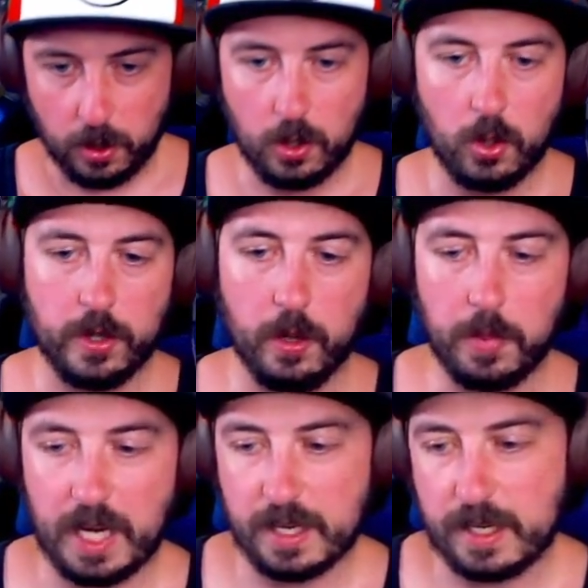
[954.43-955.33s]
or an
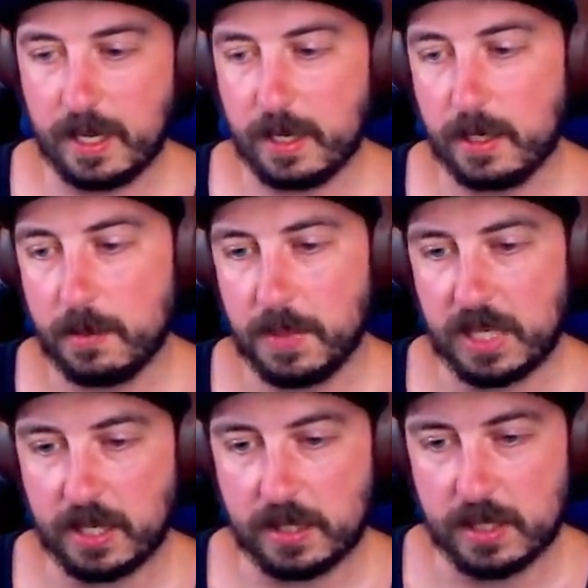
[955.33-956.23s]
Obake
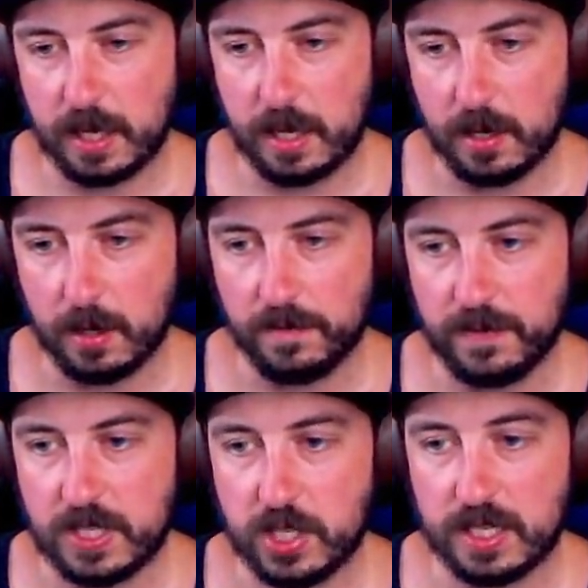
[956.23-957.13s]
because our
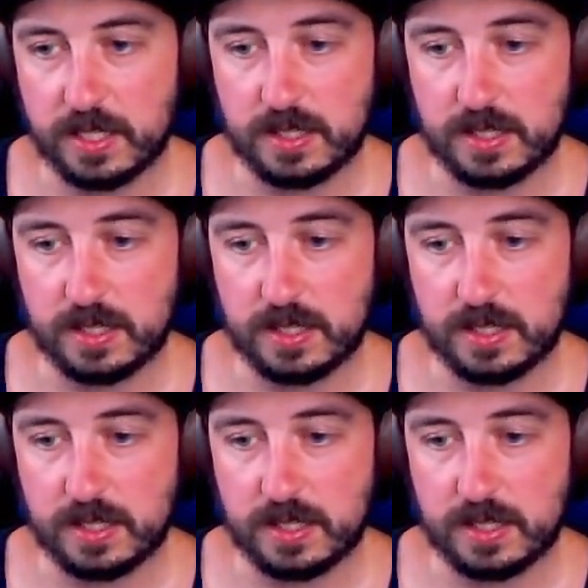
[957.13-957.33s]
vision is